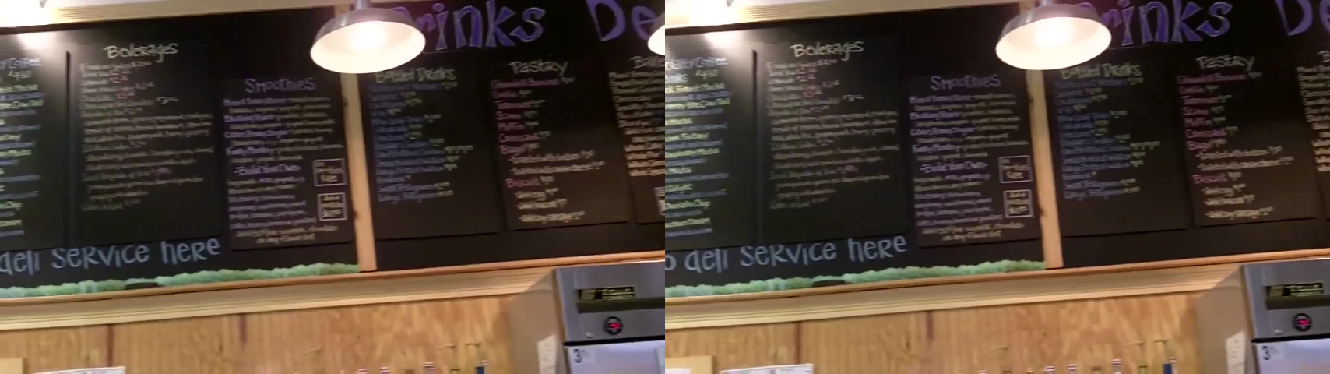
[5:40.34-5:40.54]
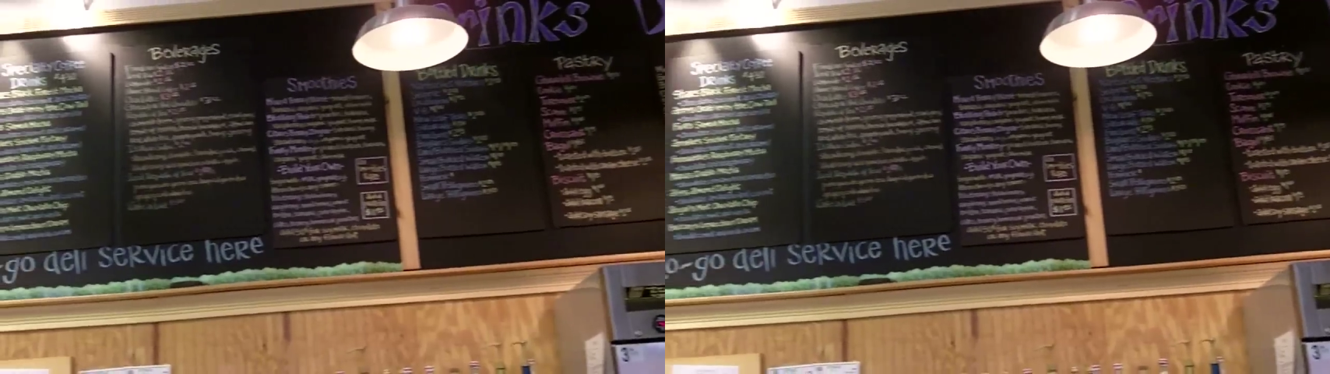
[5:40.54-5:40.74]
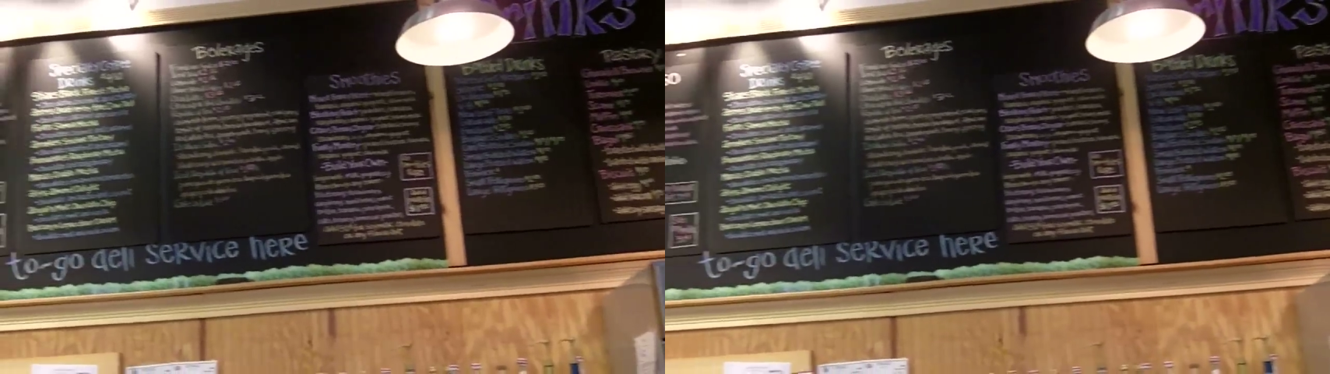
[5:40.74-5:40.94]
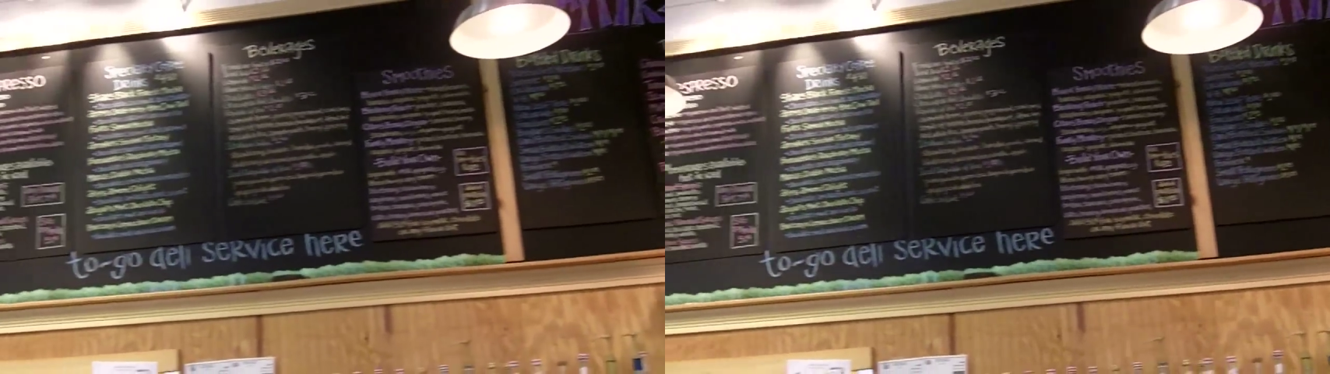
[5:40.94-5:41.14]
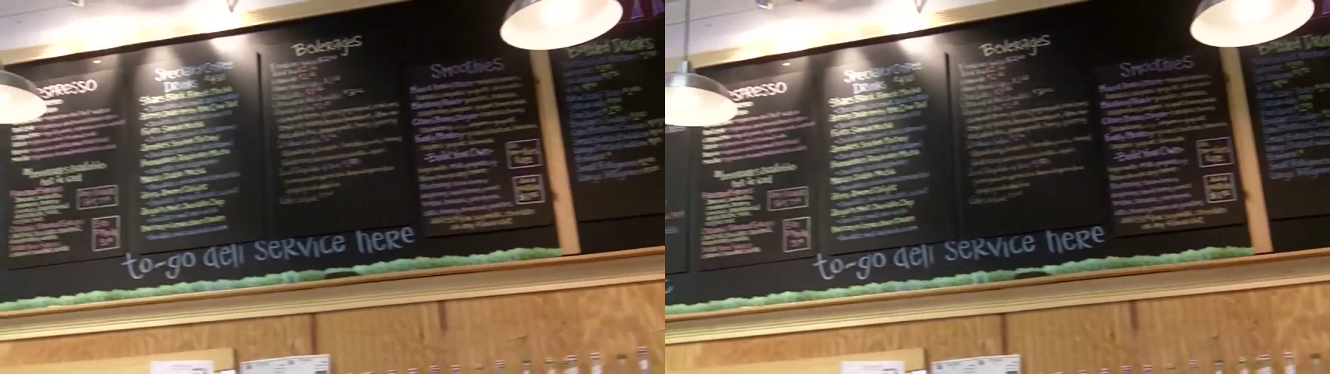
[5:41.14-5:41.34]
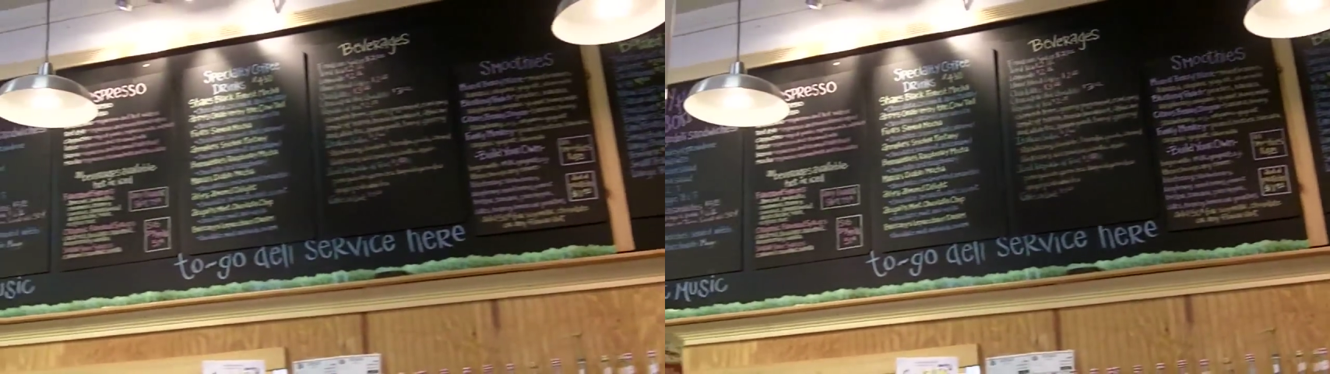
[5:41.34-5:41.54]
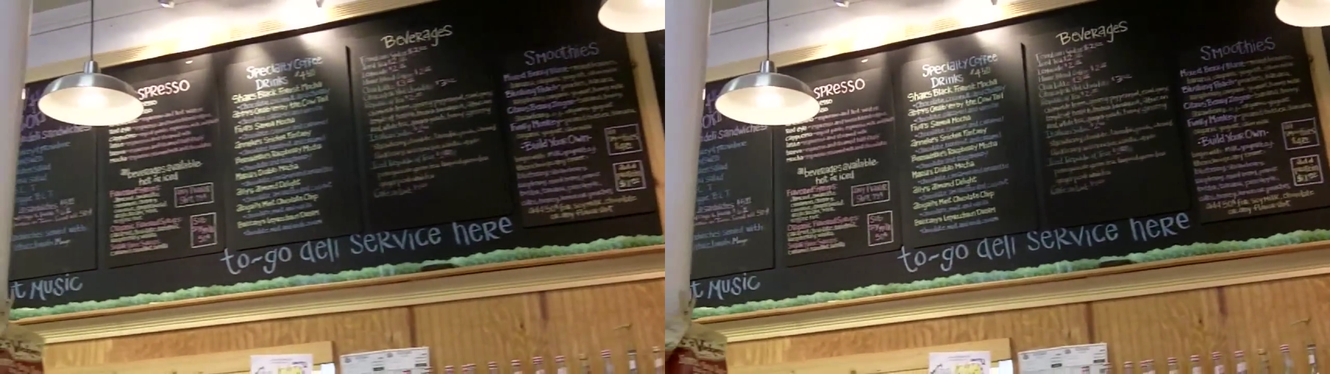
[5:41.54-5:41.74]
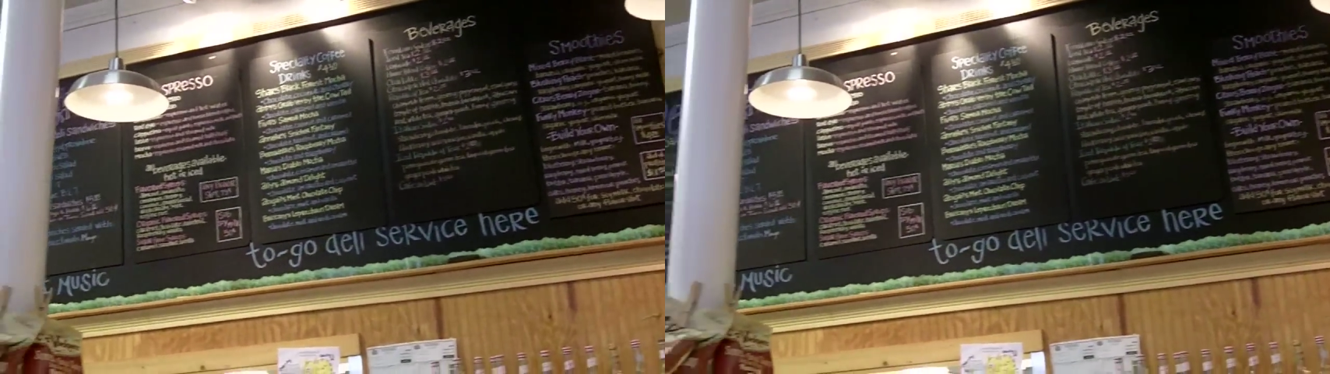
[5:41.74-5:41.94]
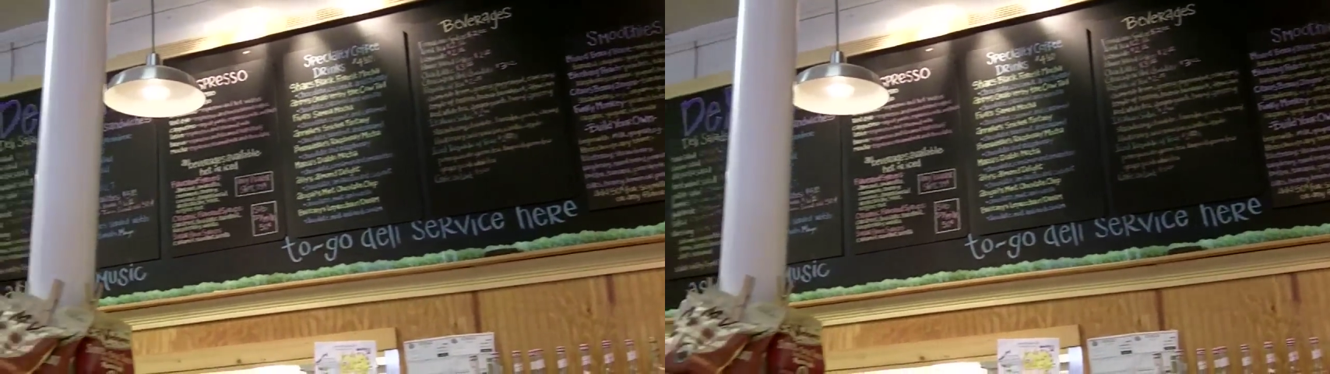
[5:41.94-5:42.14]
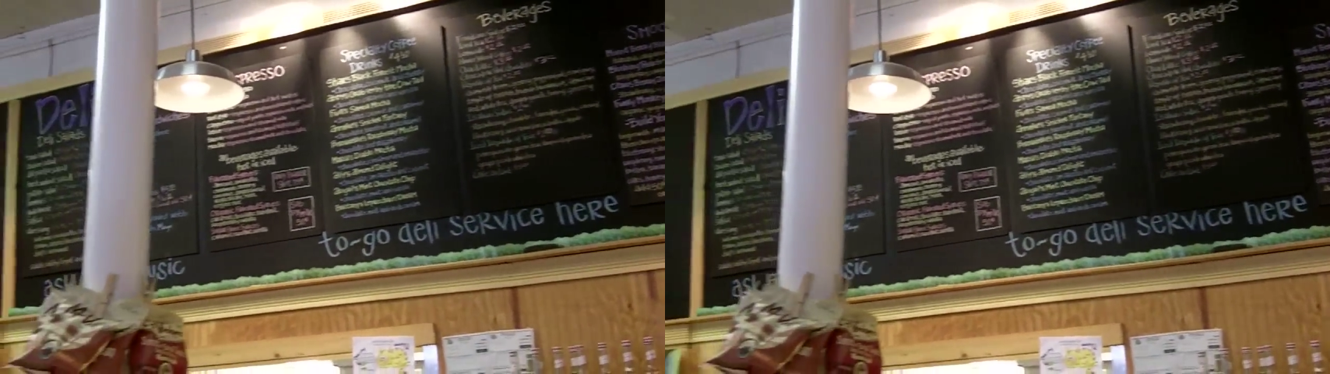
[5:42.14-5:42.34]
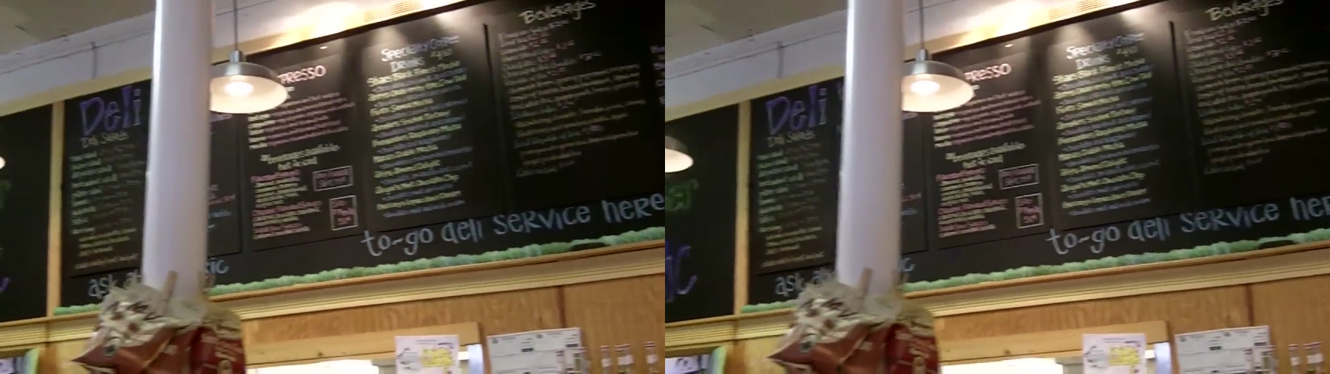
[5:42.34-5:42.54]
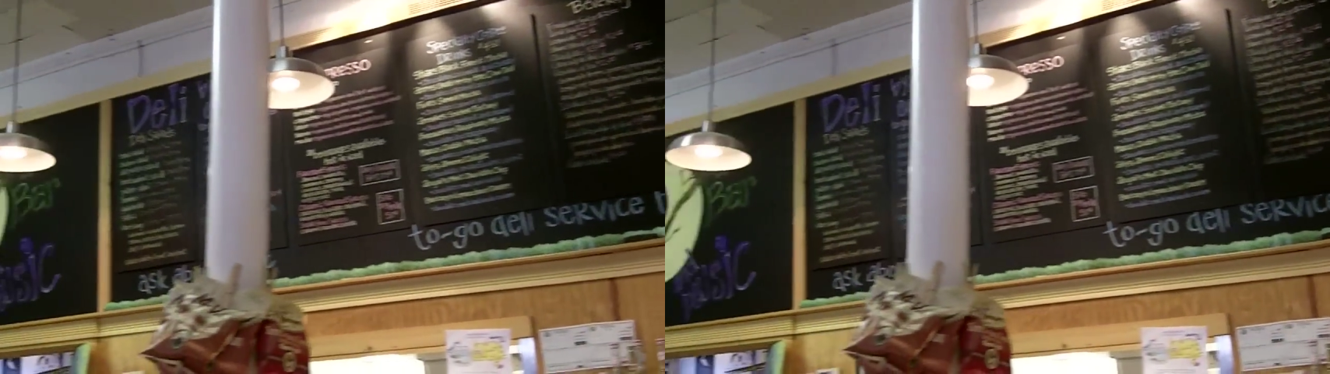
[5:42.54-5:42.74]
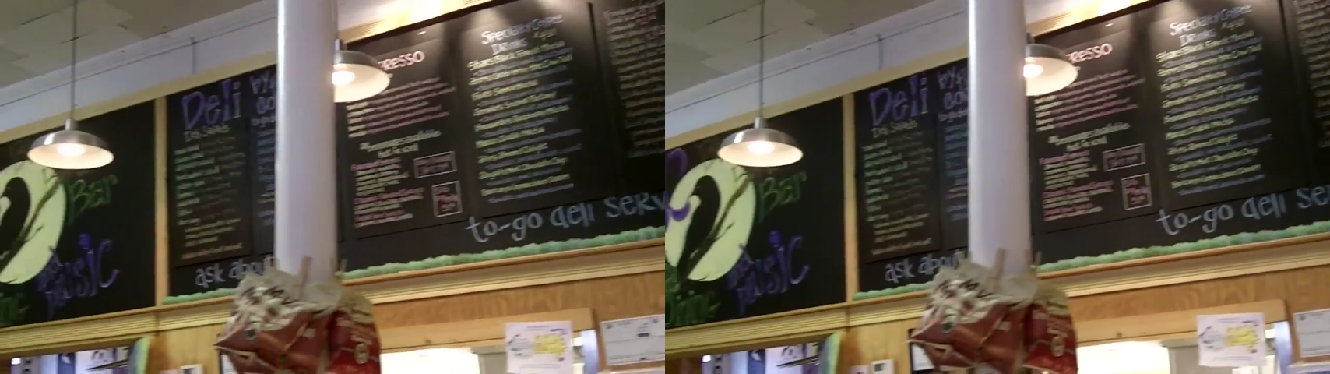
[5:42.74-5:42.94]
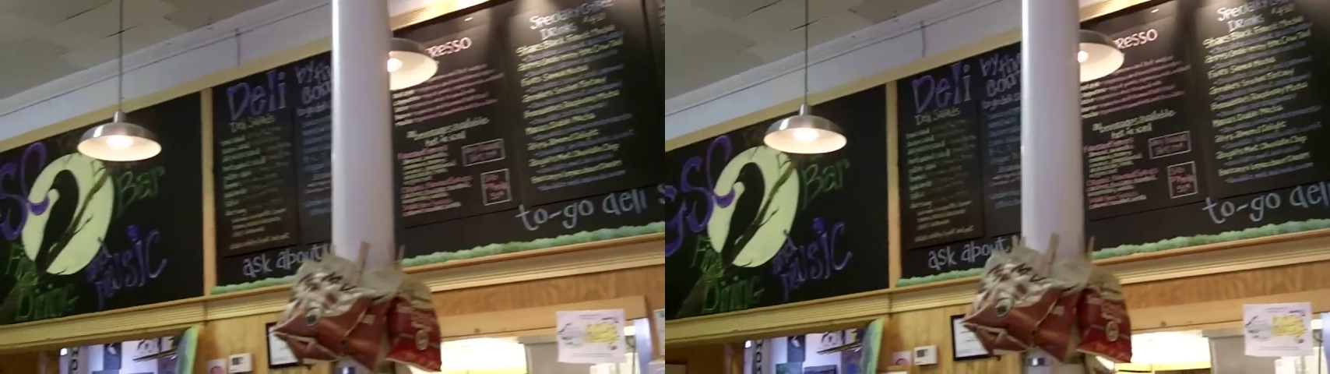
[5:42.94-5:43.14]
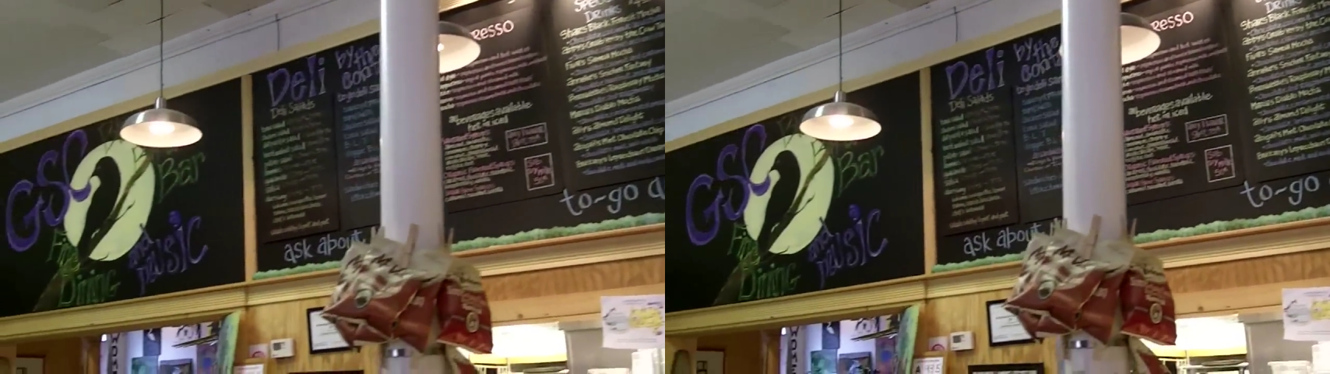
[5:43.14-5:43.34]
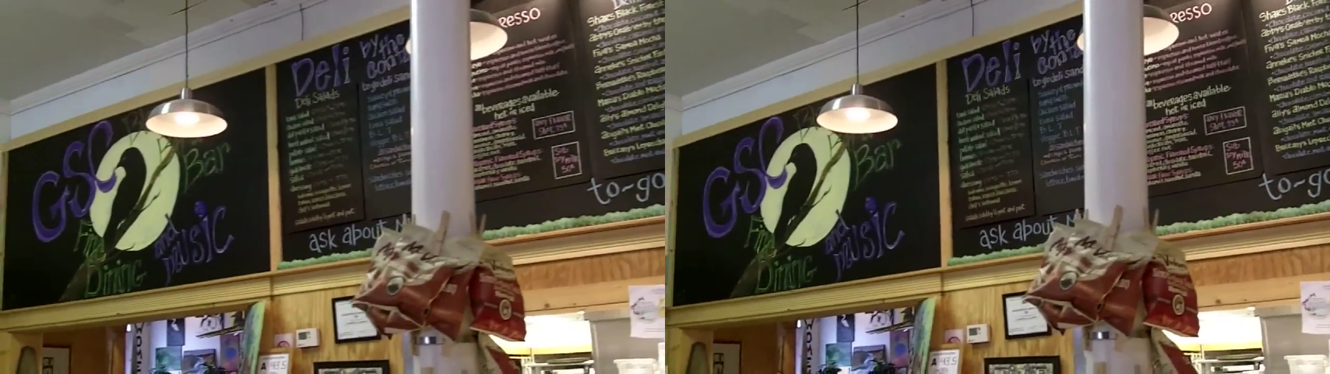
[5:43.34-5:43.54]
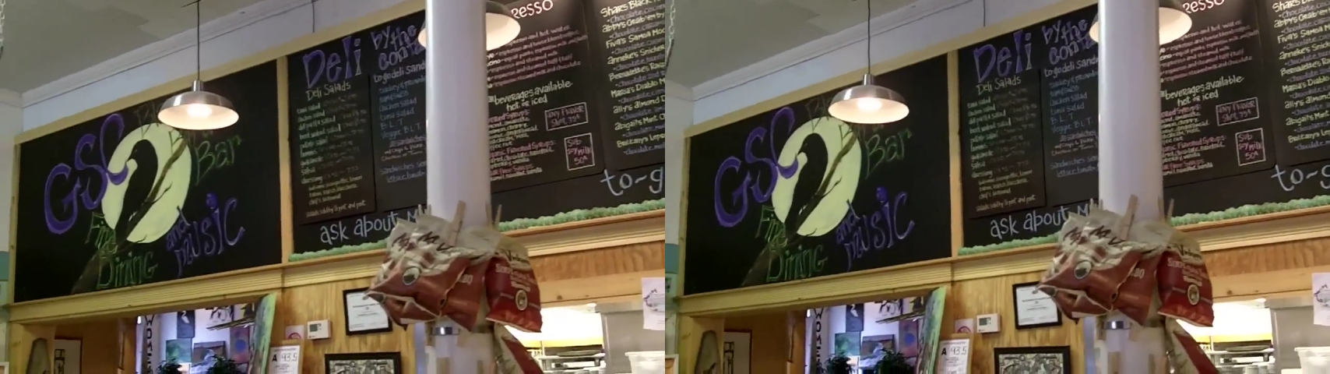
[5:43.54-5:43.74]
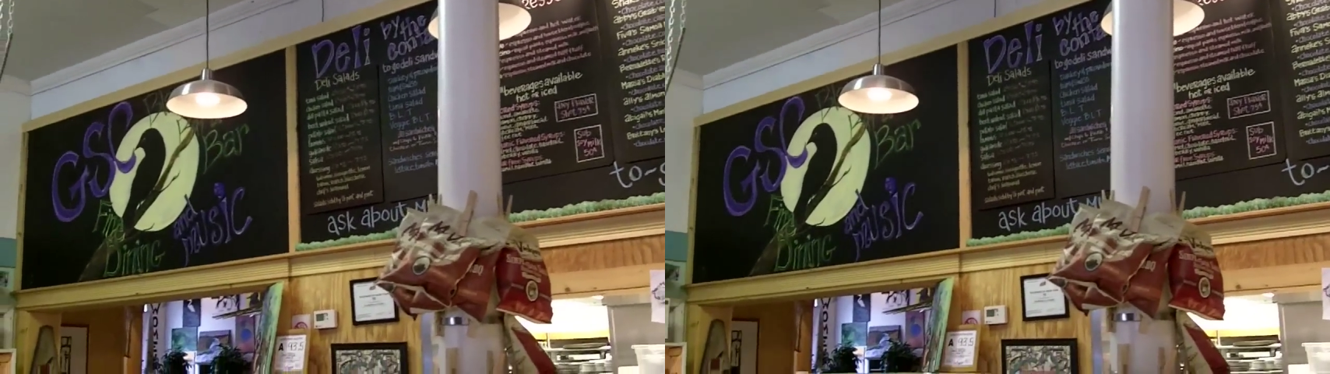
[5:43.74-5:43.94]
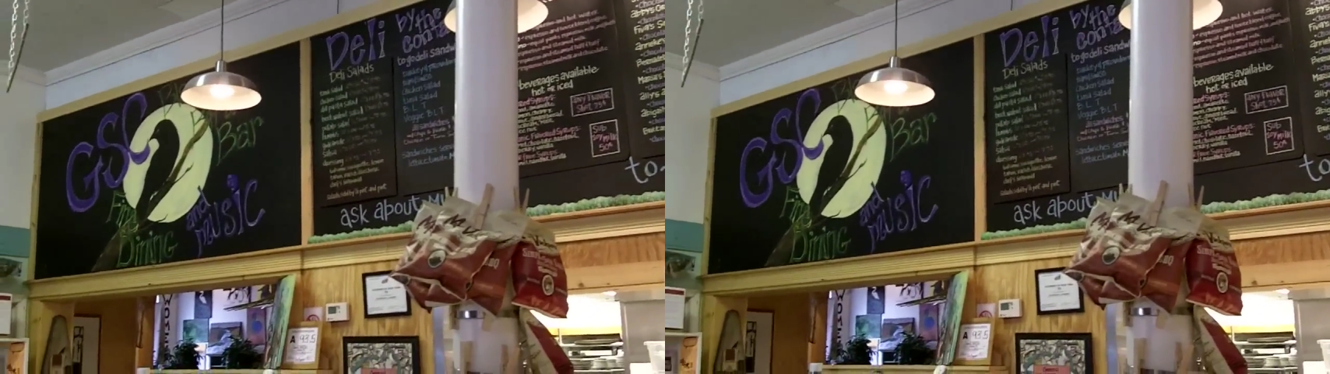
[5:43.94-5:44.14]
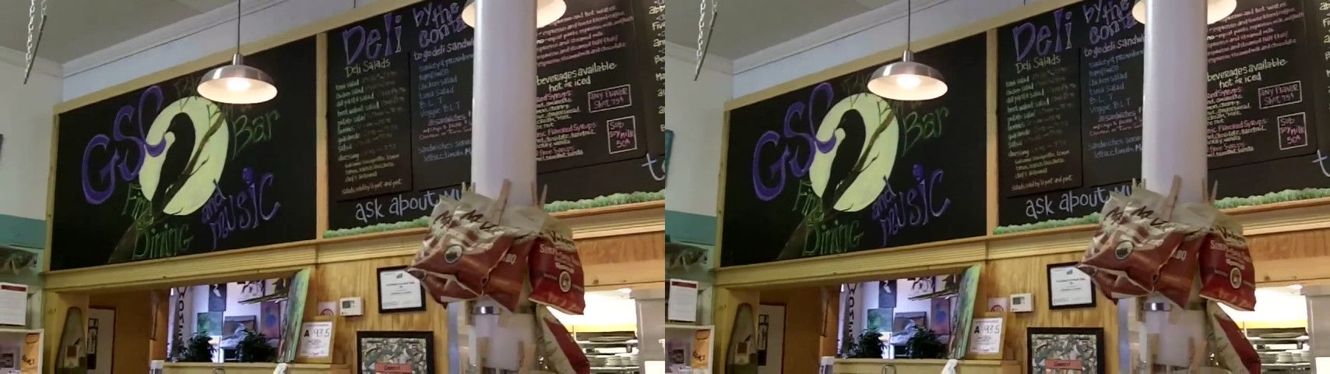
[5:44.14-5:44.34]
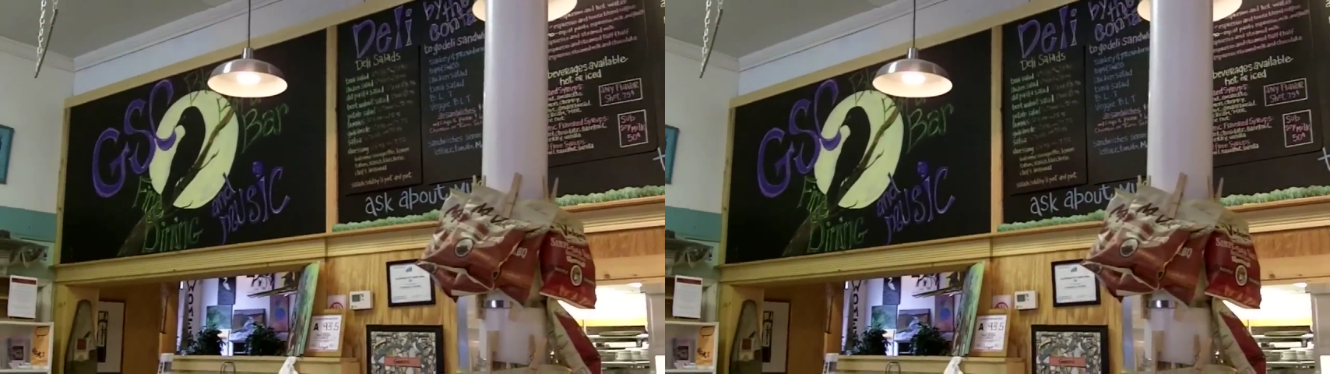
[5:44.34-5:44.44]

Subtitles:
(no speaker visible)